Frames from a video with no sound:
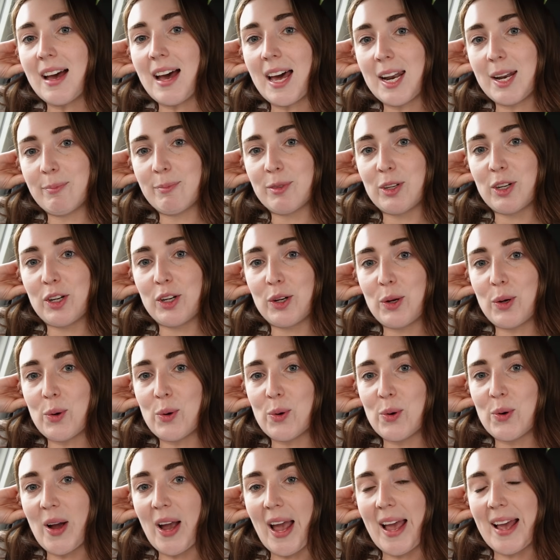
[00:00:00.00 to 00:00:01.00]
And I'm gonna
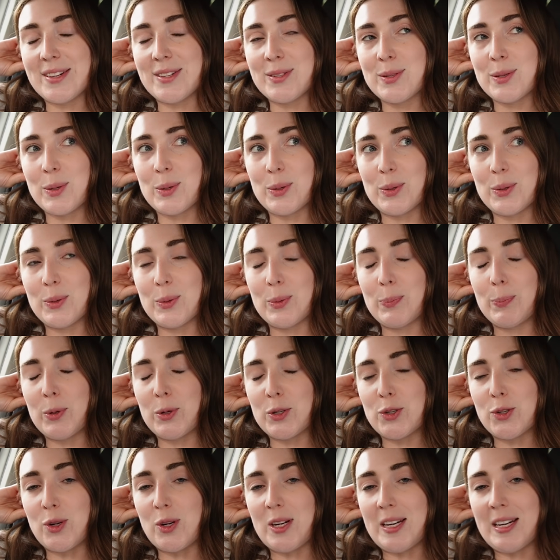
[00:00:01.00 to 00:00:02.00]
go into
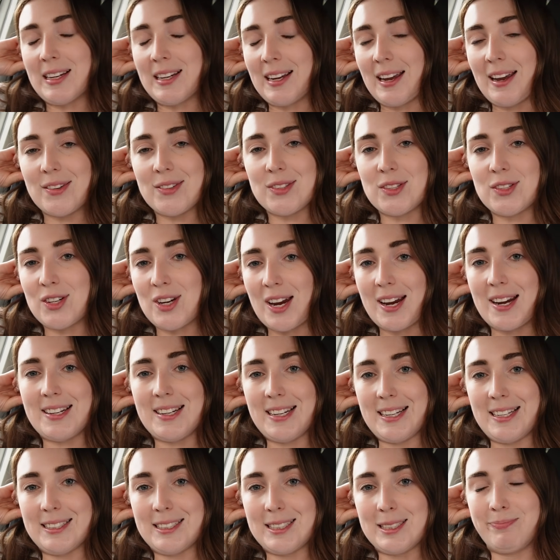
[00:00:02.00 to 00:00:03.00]
Portree and get us a
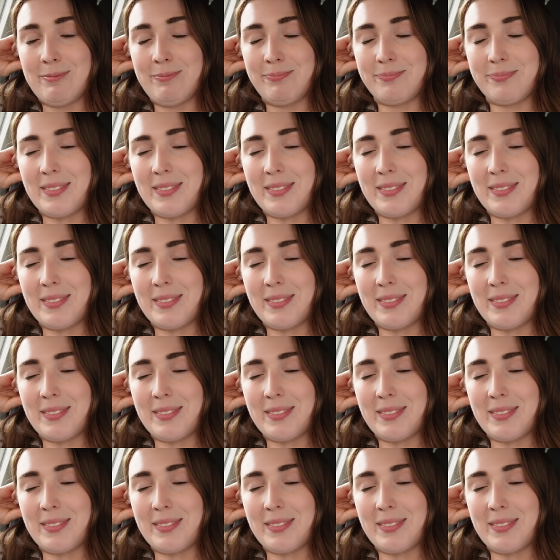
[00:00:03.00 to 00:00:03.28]
Chinese.